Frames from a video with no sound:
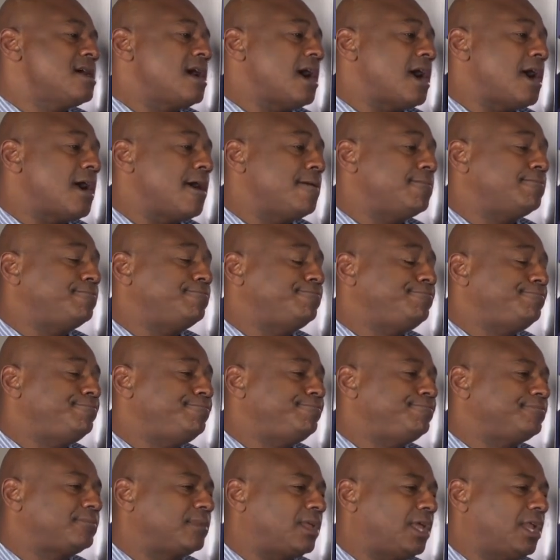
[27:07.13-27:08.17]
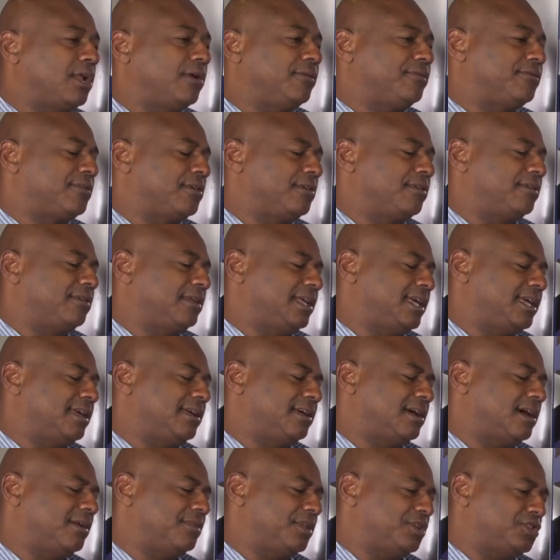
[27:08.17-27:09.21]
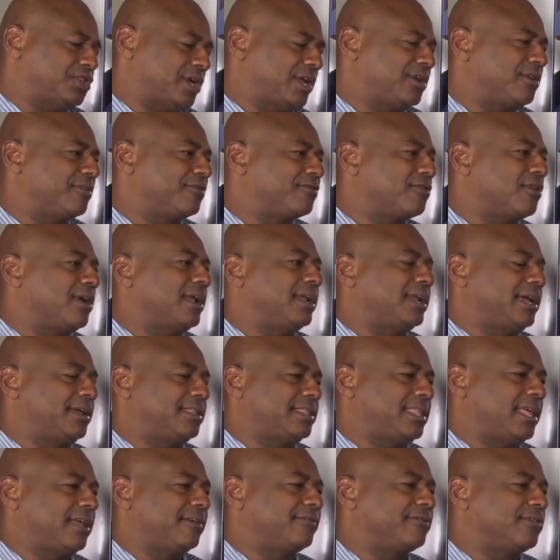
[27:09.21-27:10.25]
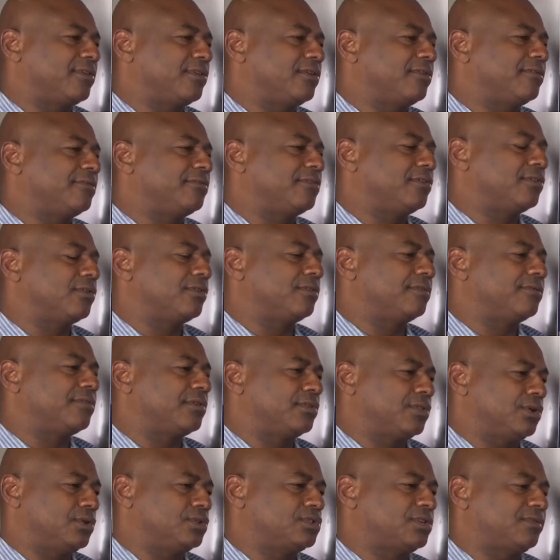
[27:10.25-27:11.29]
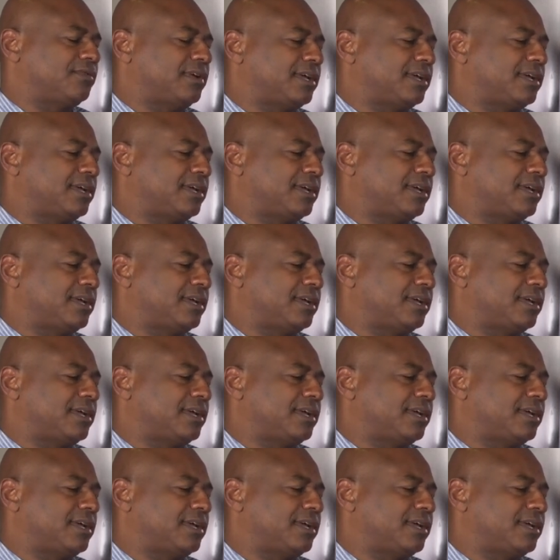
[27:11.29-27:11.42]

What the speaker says: On the gender front, I think for those of